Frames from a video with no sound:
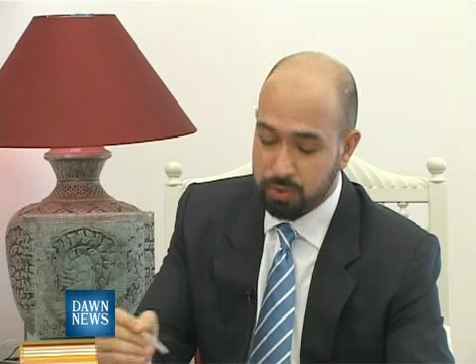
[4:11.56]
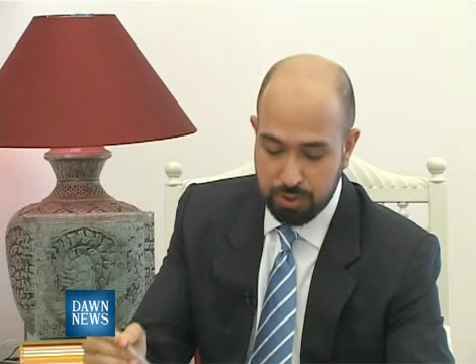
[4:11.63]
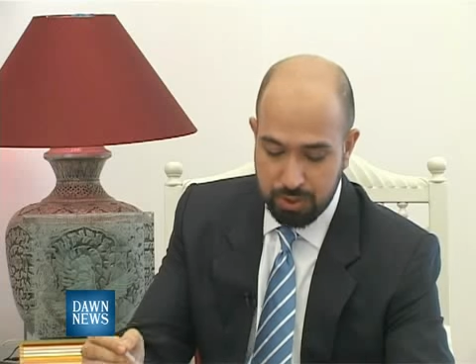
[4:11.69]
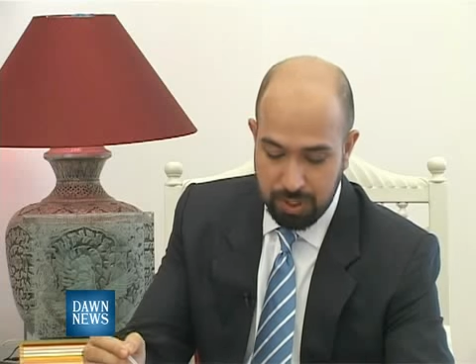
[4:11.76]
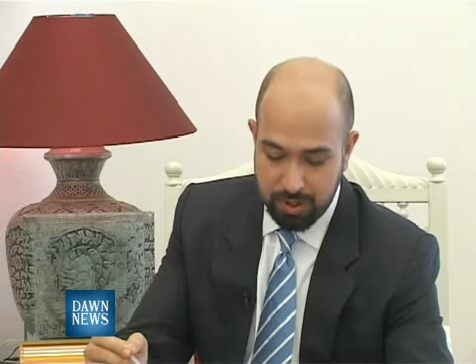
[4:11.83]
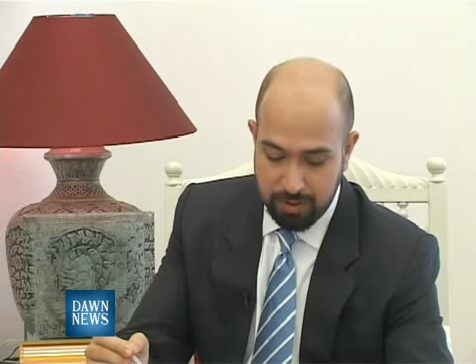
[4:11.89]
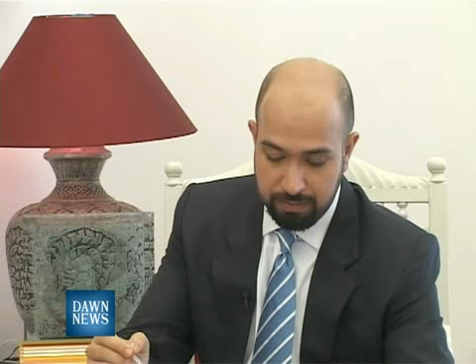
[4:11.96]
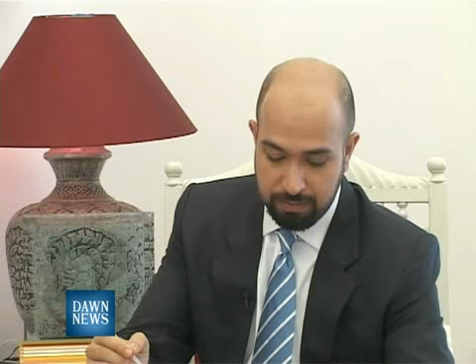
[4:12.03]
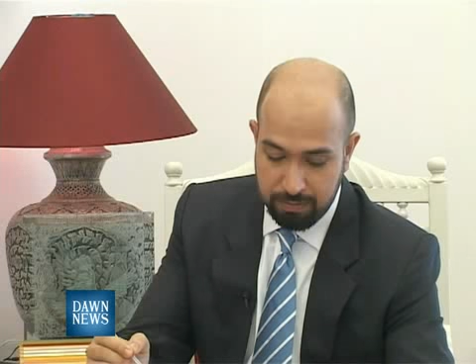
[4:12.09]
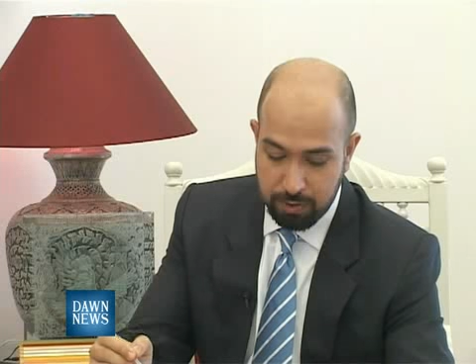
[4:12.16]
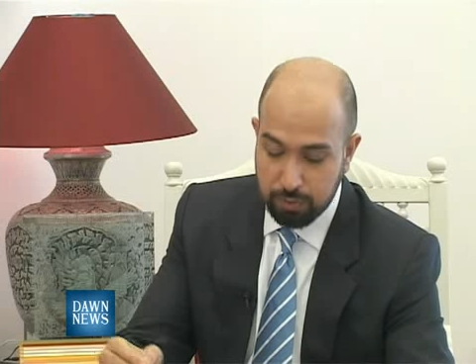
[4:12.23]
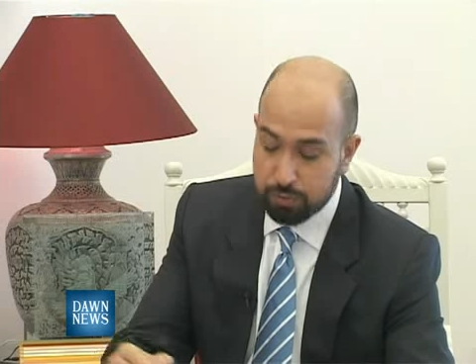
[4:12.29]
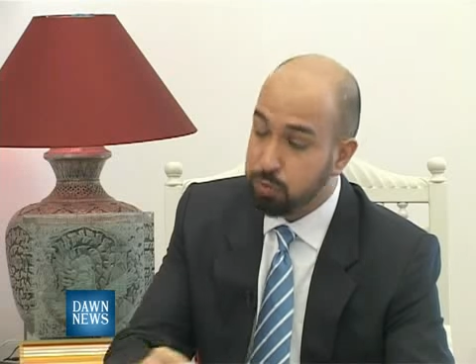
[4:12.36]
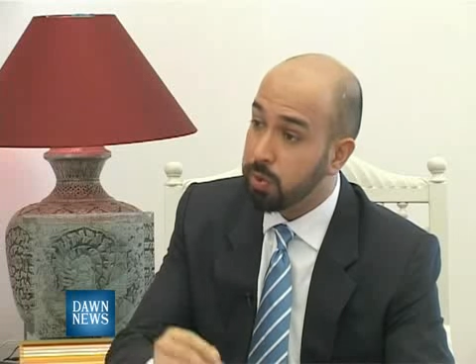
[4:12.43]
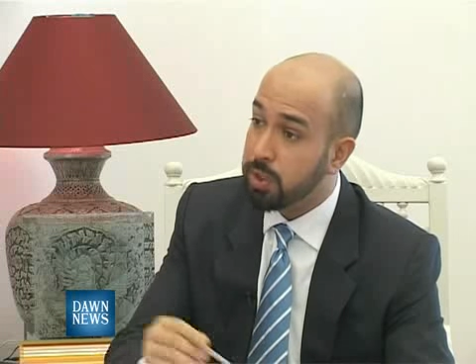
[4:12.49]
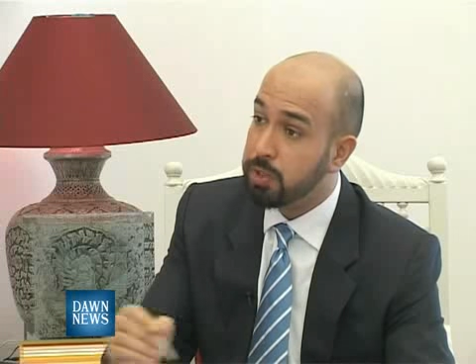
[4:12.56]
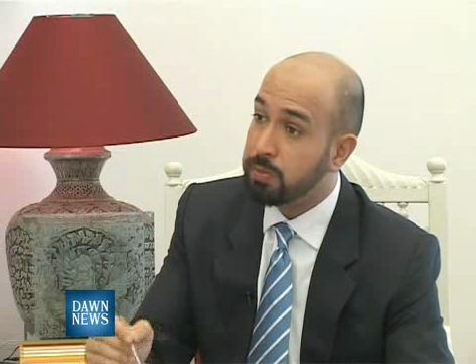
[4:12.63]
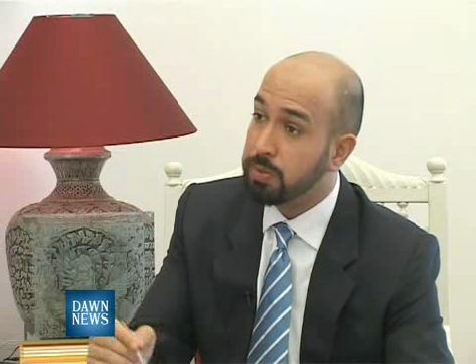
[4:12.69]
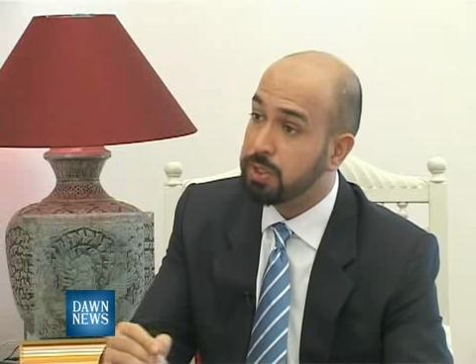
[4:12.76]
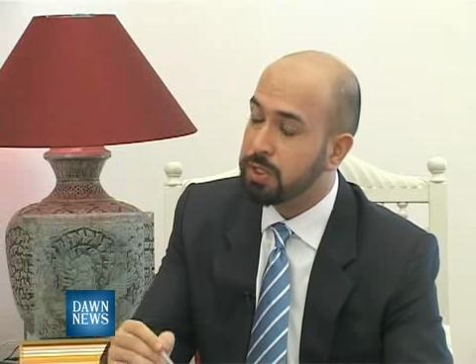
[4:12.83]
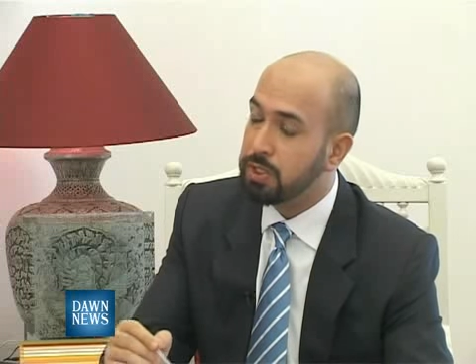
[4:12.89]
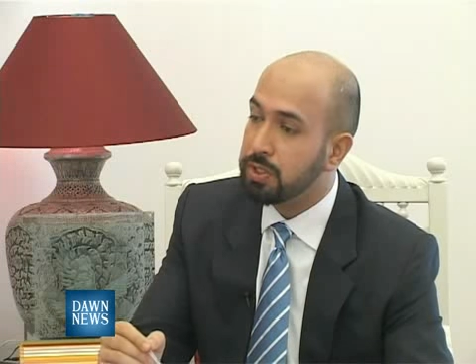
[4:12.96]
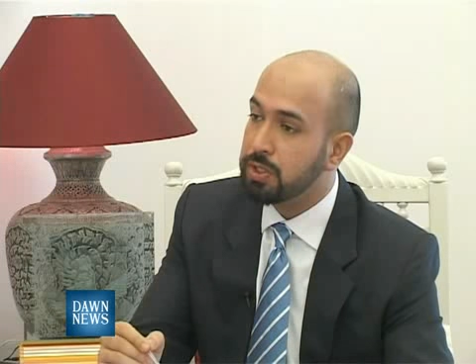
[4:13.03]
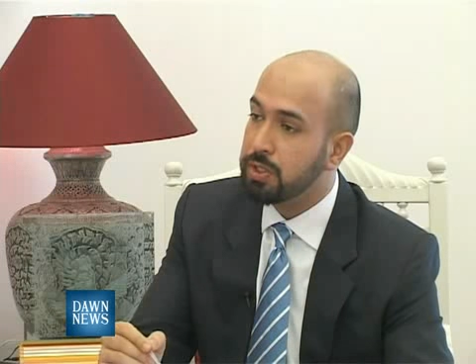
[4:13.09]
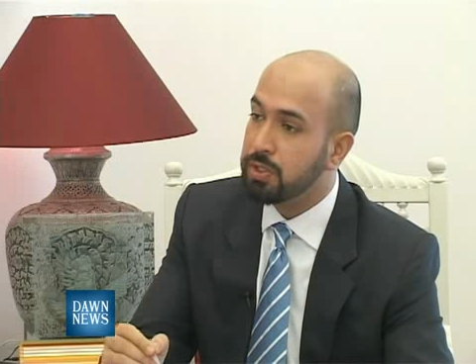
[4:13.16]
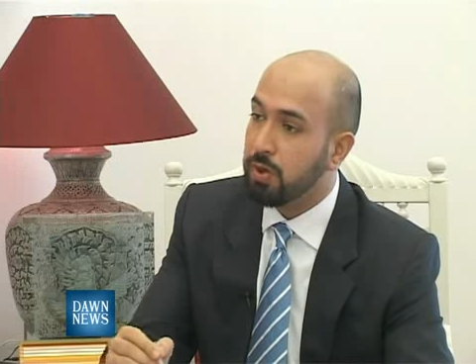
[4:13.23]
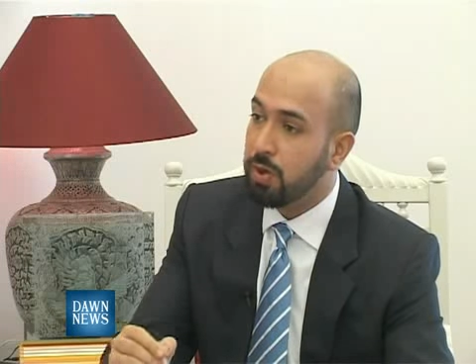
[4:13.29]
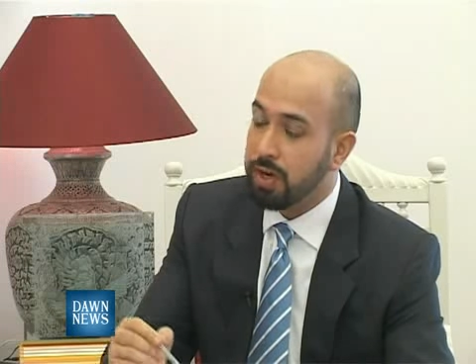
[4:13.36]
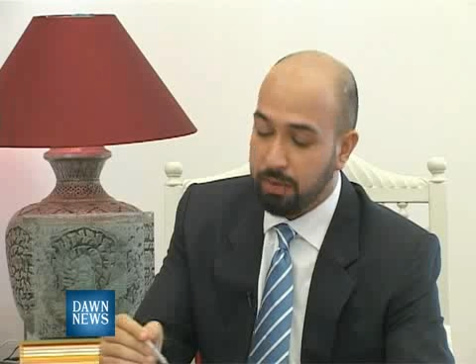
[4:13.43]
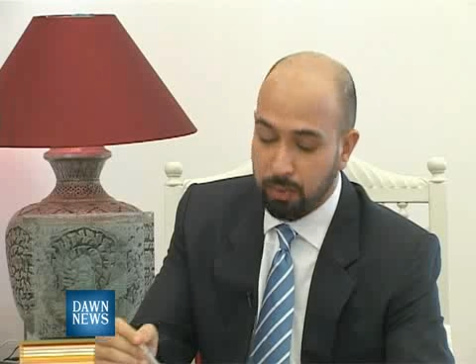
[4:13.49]
Musharraf. You've switched positions
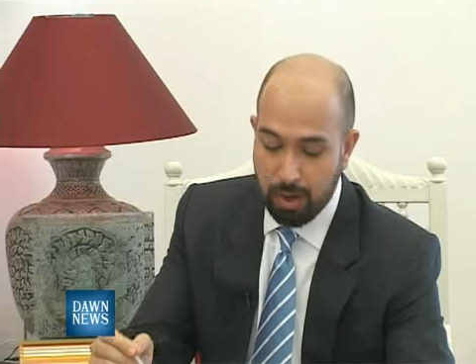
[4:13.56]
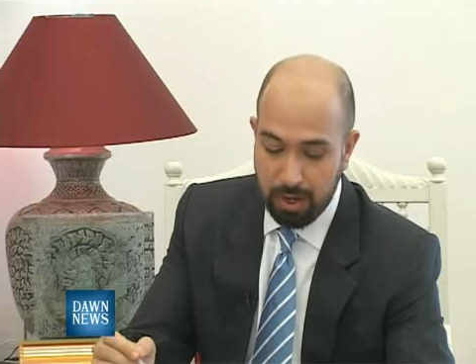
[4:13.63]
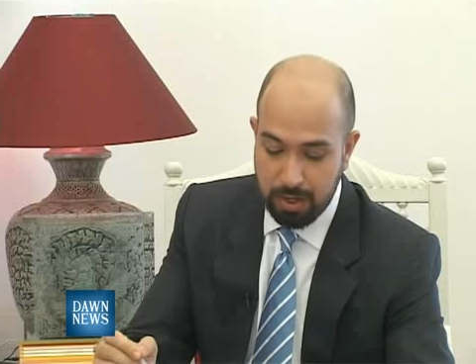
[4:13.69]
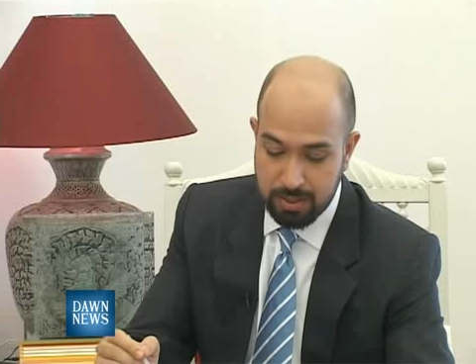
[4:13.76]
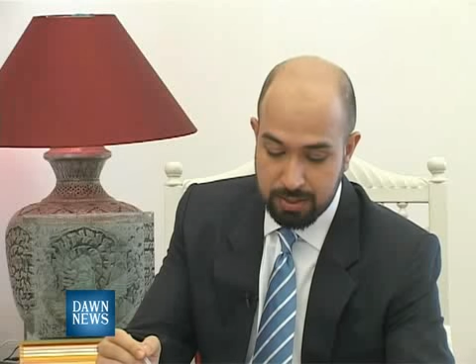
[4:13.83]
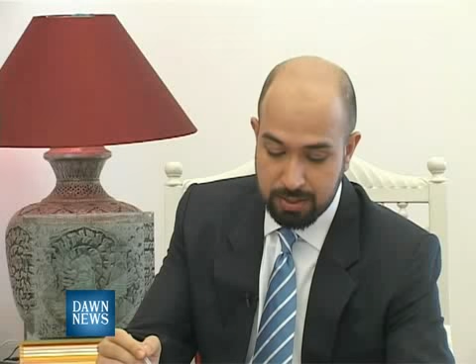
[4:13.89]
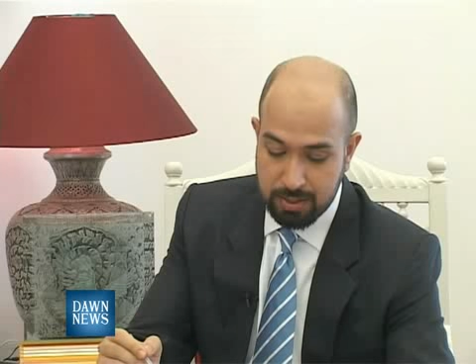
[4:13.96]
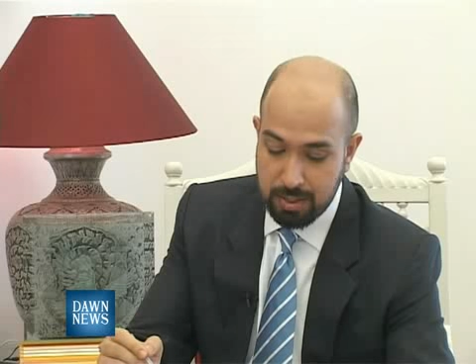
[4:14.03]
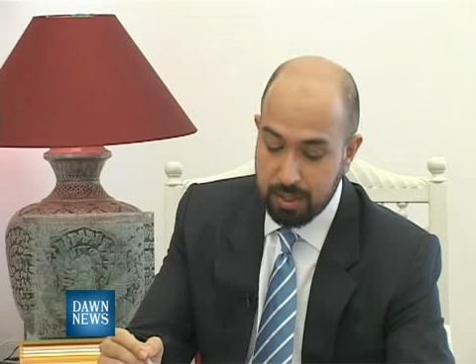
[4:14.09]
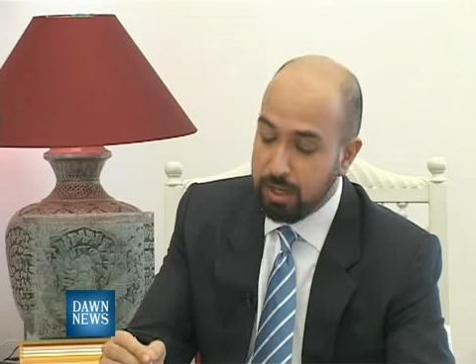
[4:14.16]
on Nawaz.